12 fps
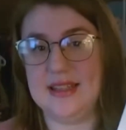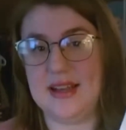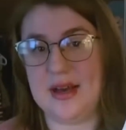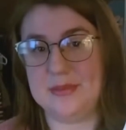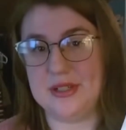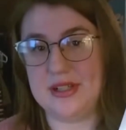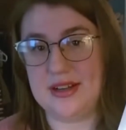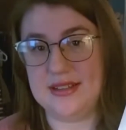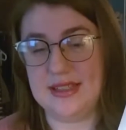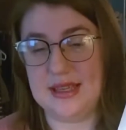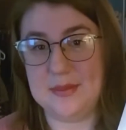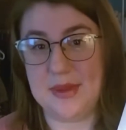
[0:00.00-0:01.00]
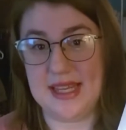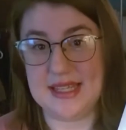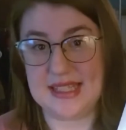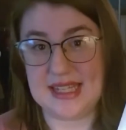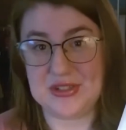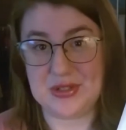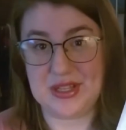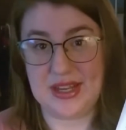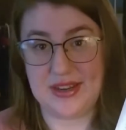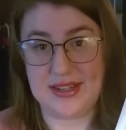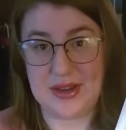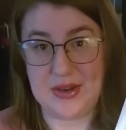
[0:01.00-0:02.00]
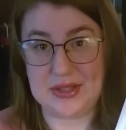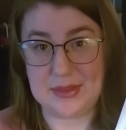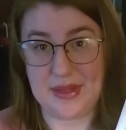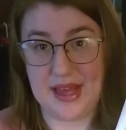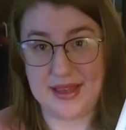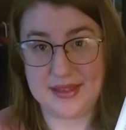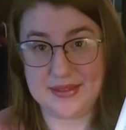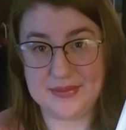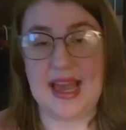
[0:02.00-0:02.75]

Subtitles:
and The Copper Gauntlet by Cassandra Clare and Holly Black.